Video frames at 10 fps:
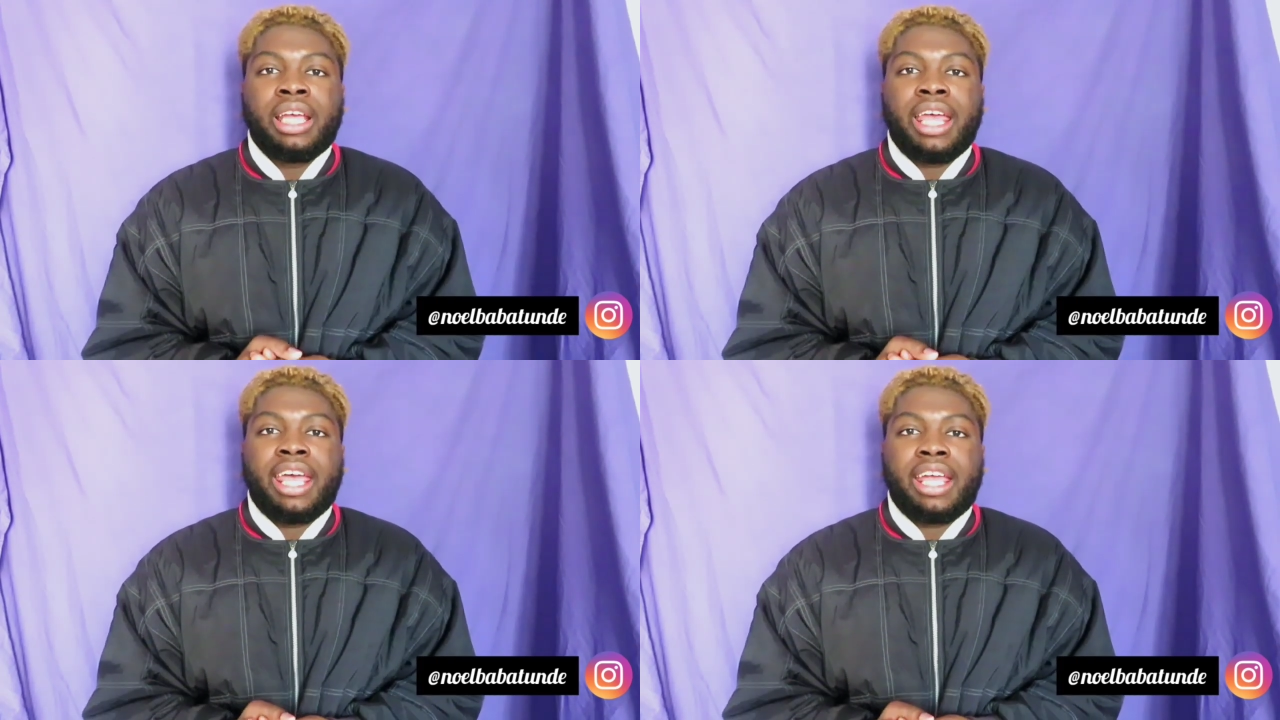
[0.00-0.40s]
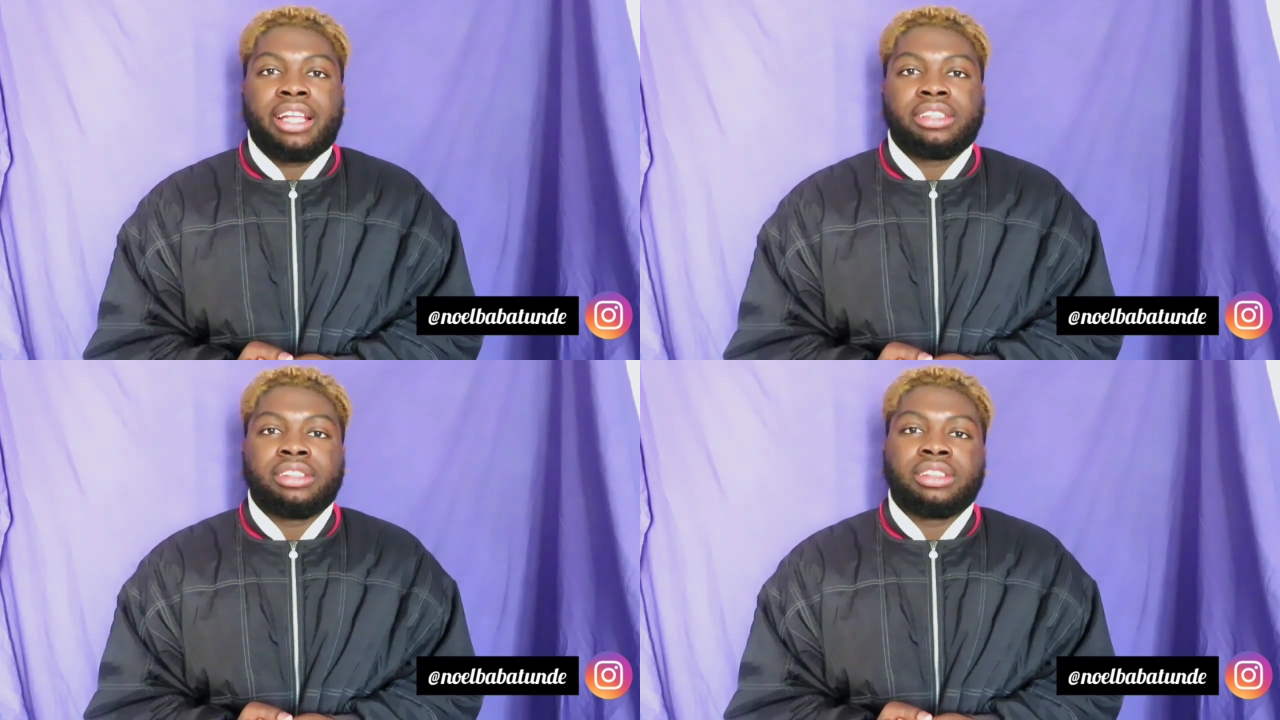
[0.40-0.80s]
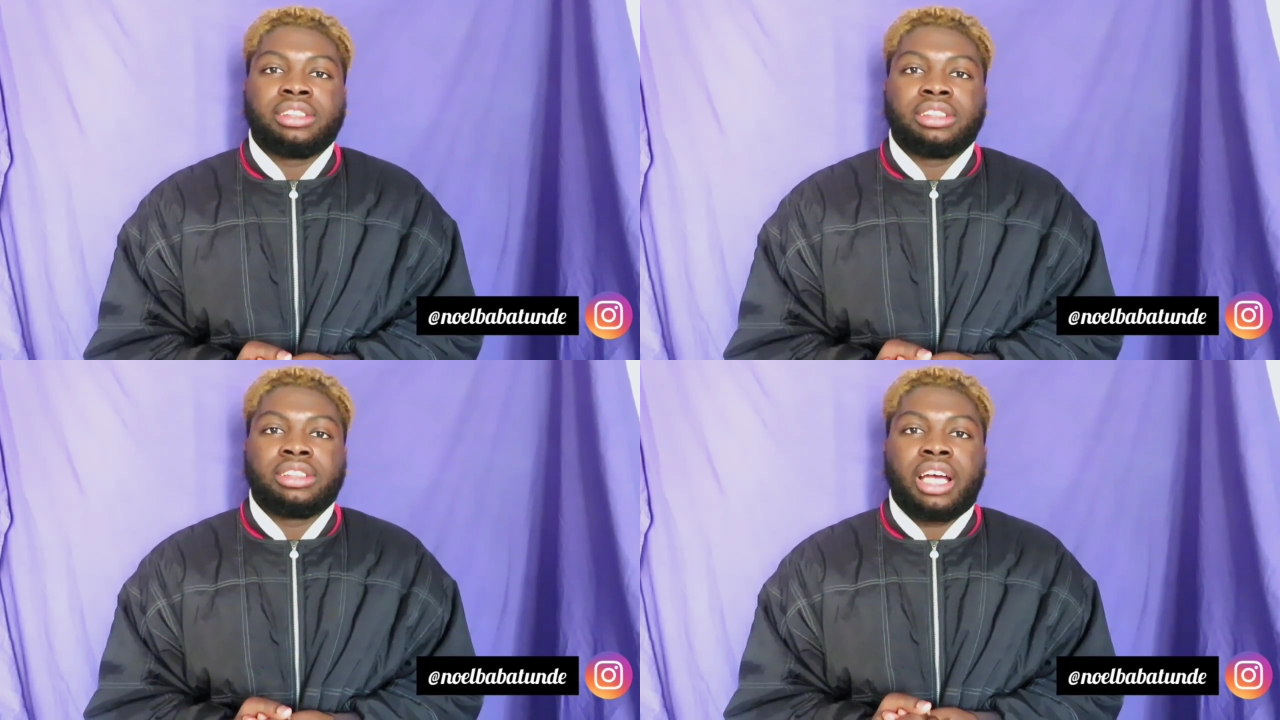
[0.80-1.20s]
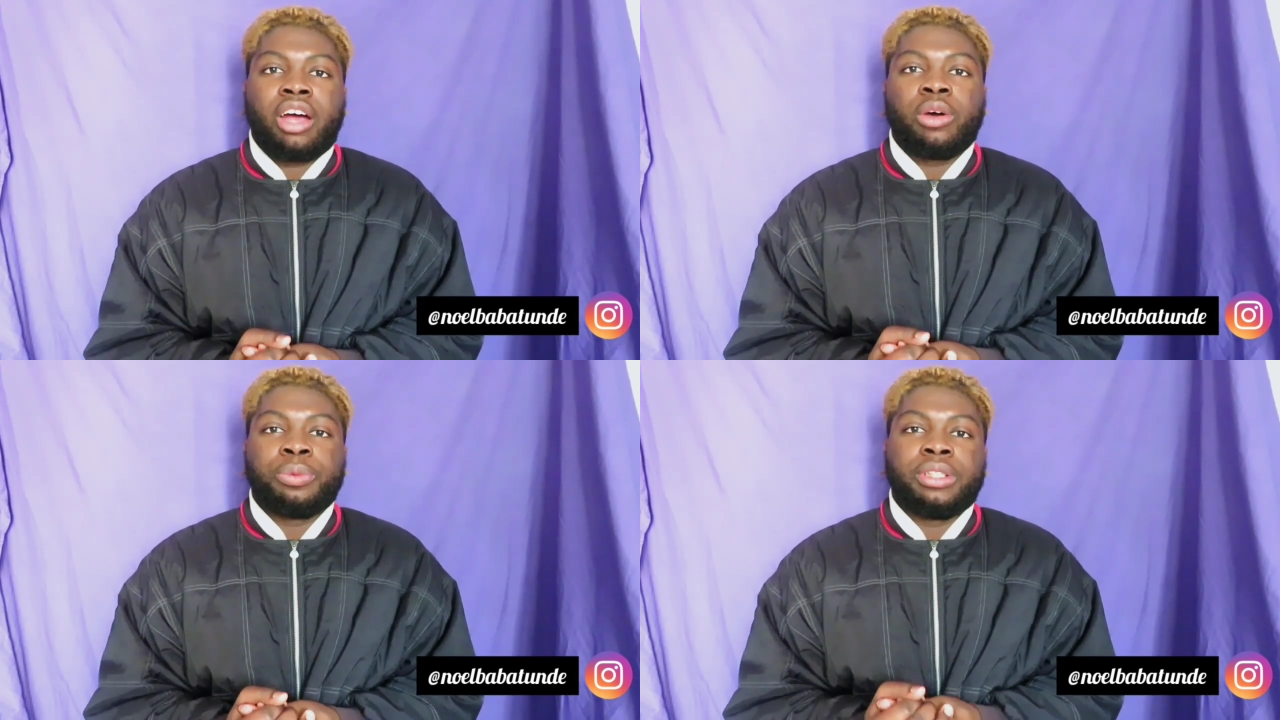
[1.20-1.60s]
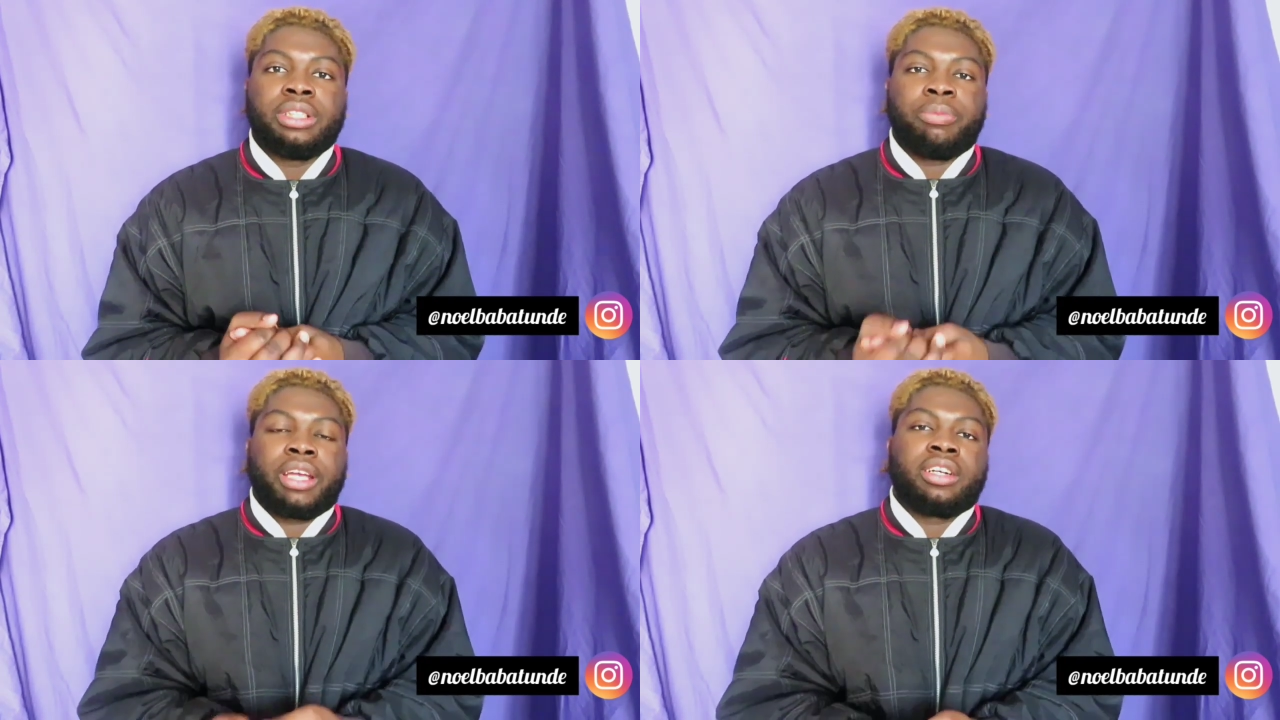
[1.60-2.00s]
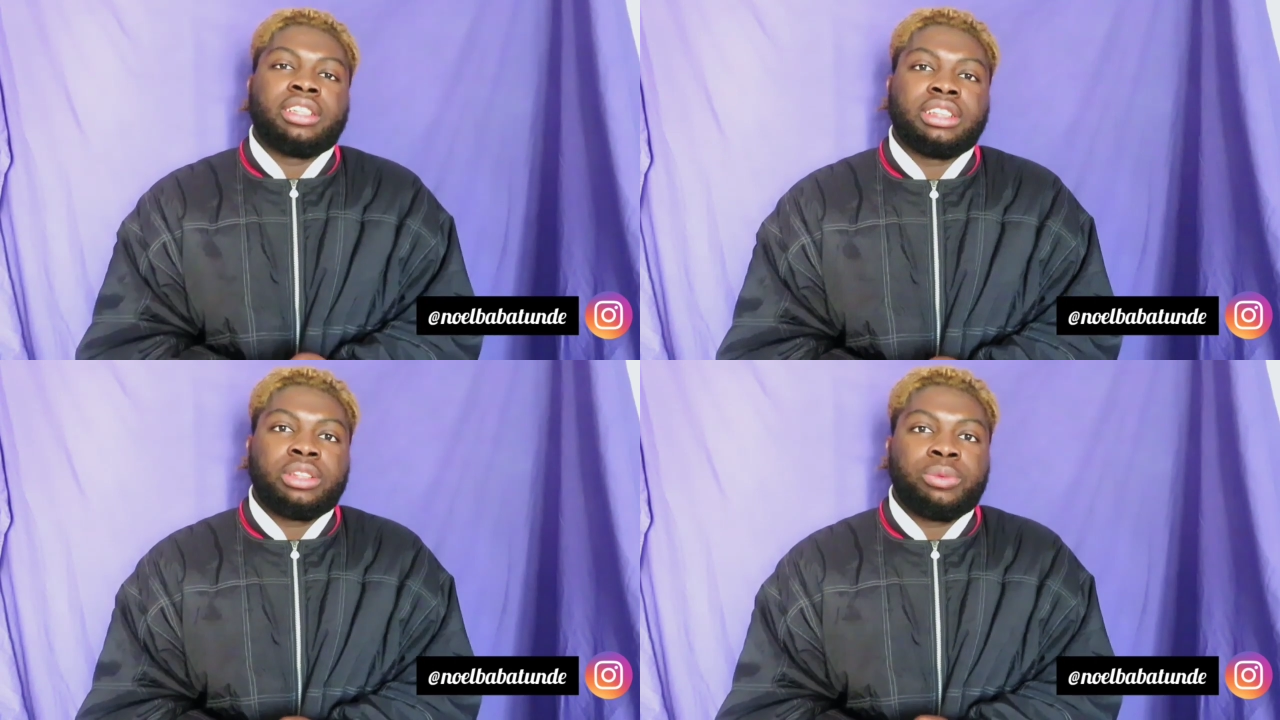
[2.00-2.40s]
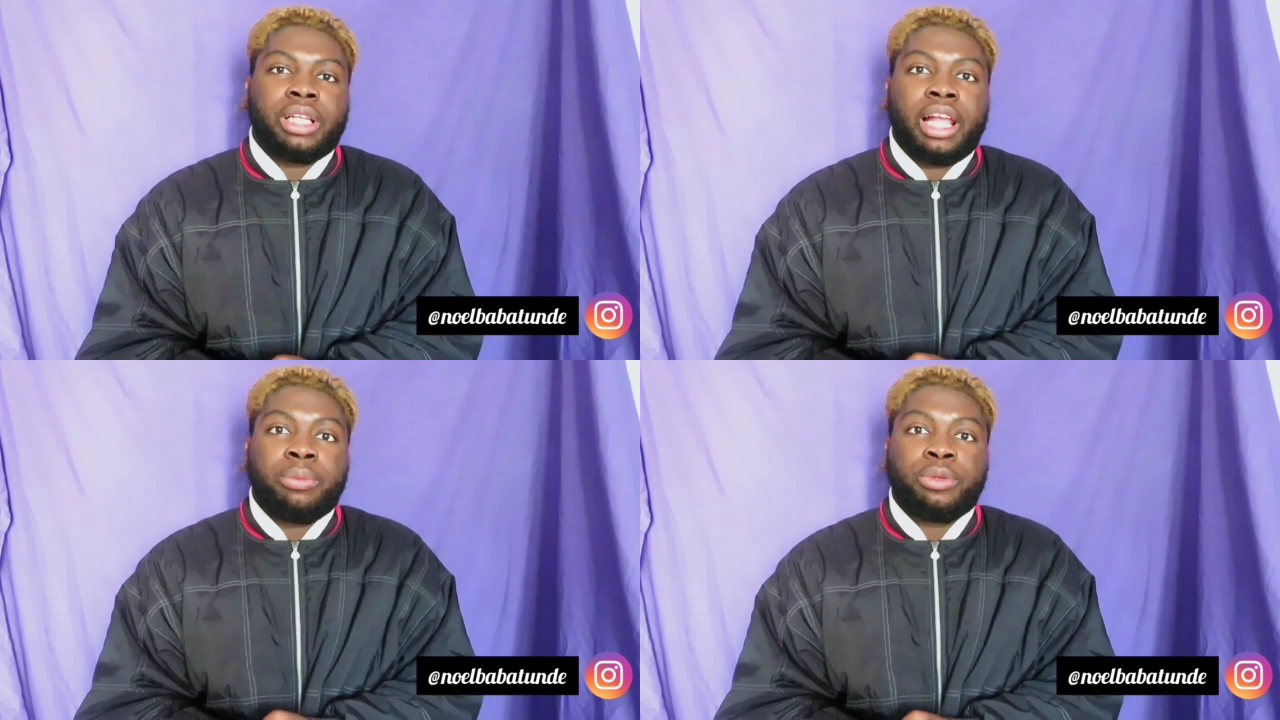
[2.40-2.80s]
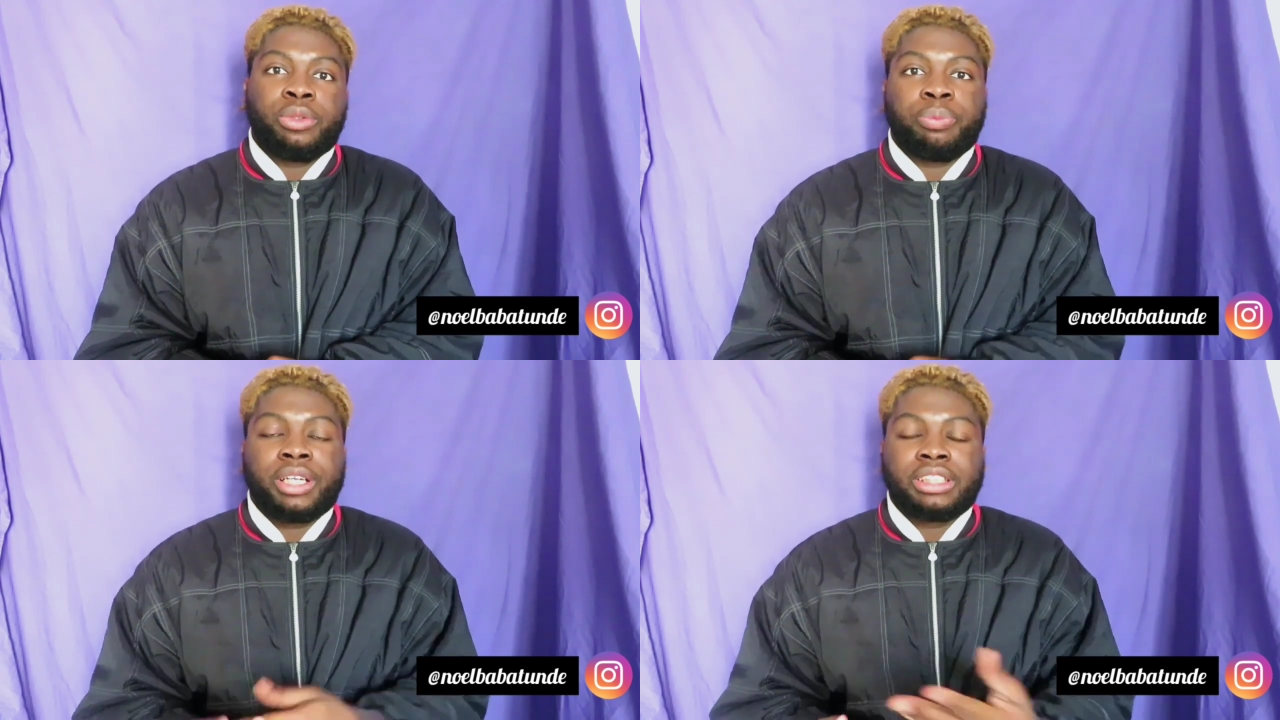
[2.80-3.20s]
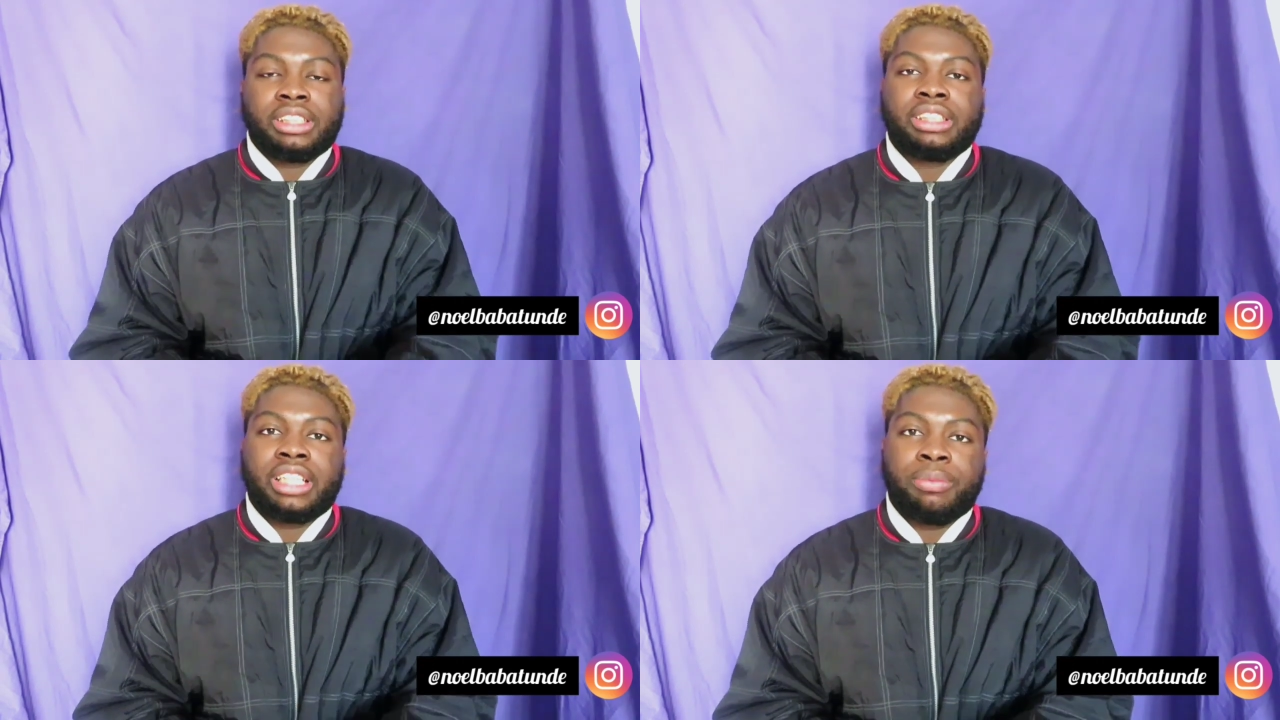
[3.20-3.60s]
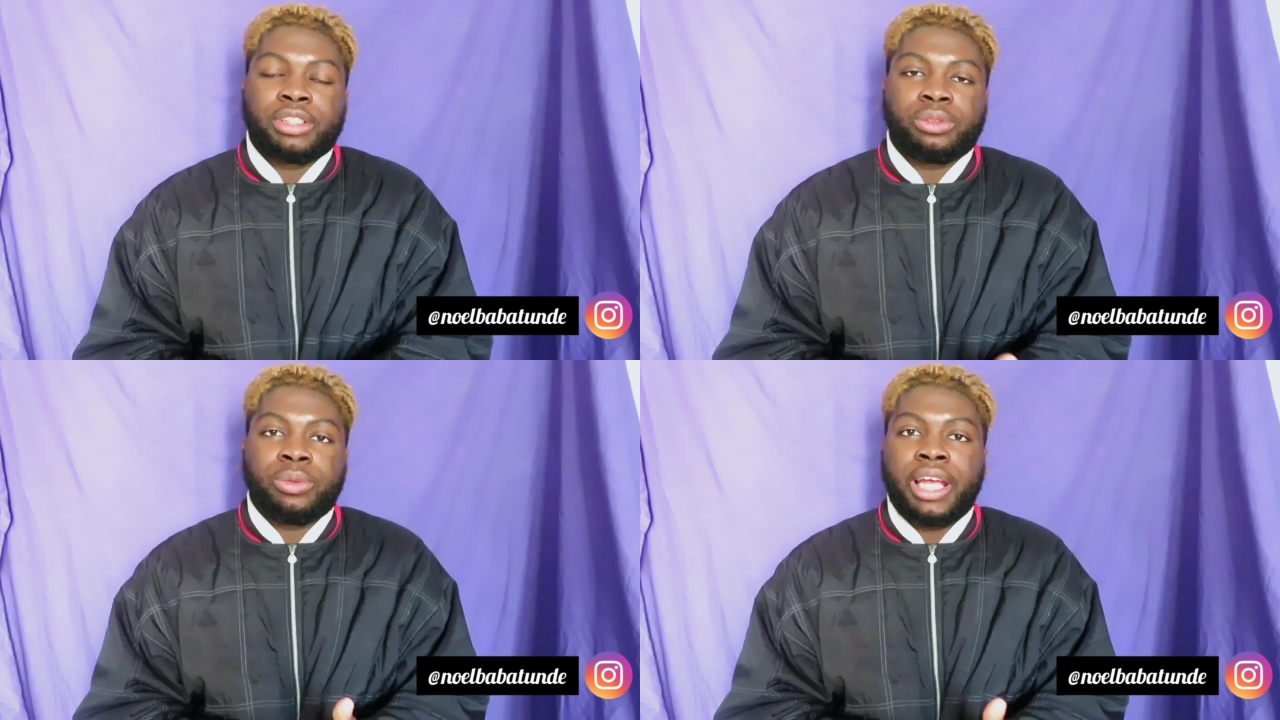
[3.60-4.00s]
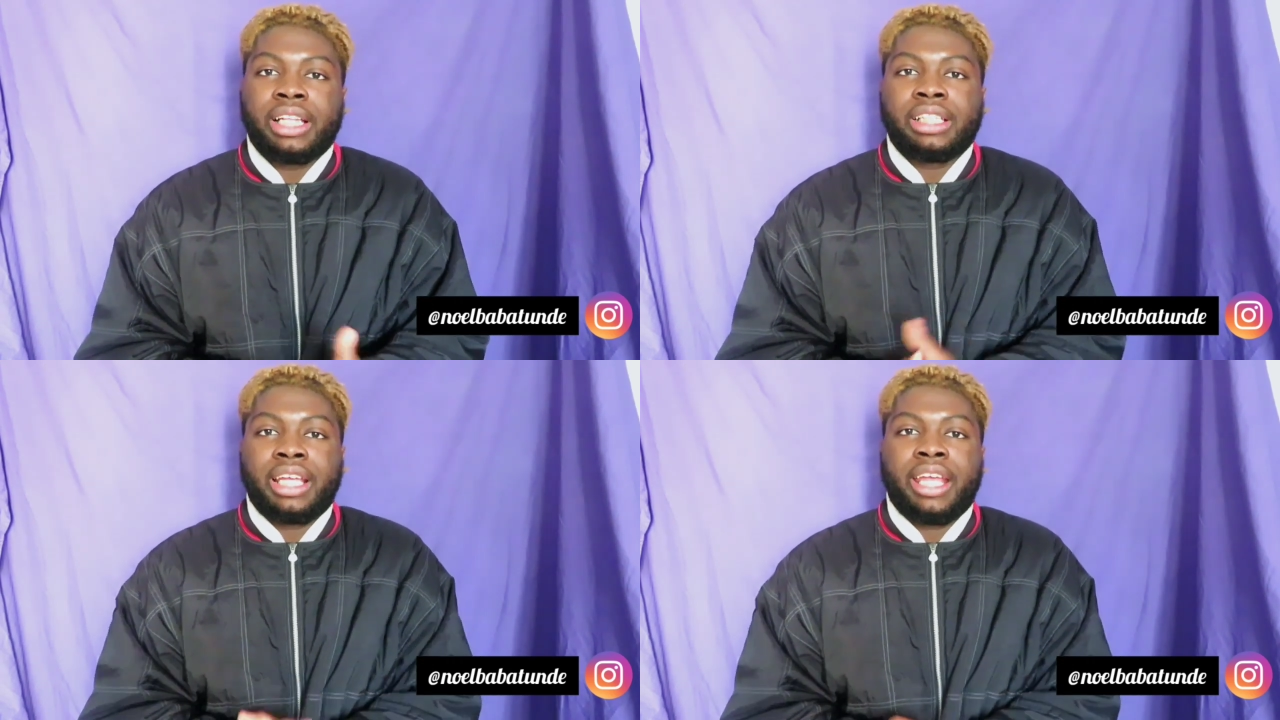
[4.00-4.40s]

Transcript: and uh, I hope my content will help you to pass this time as well